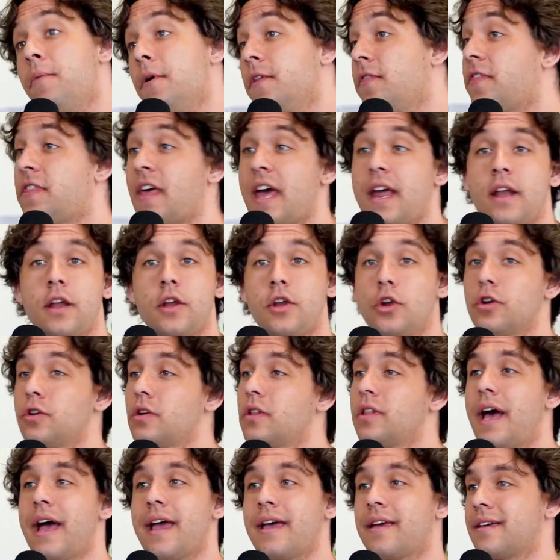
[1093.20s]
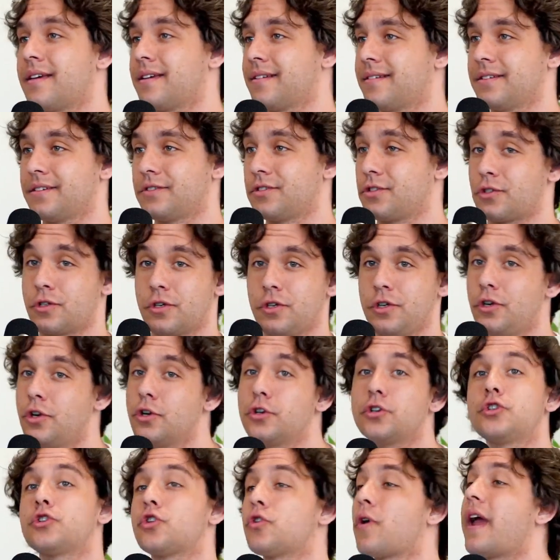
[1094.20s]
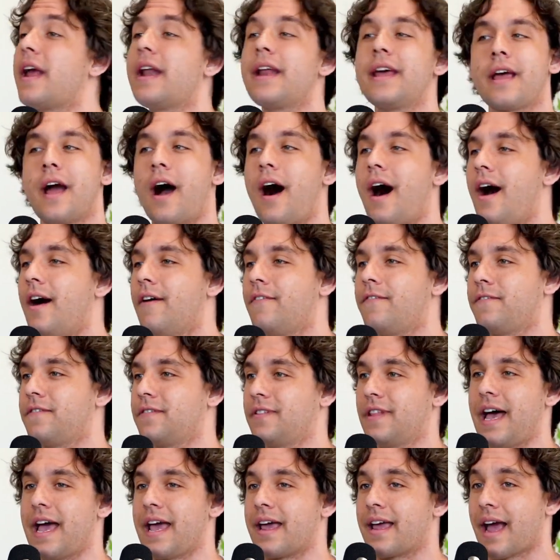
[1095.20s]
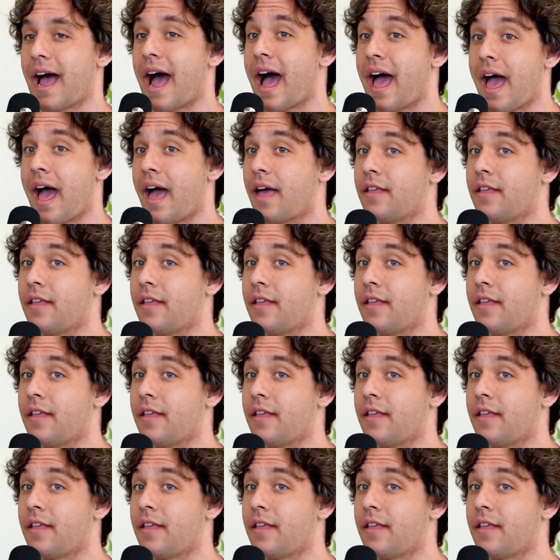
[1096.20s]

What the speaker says: but then you're trading off like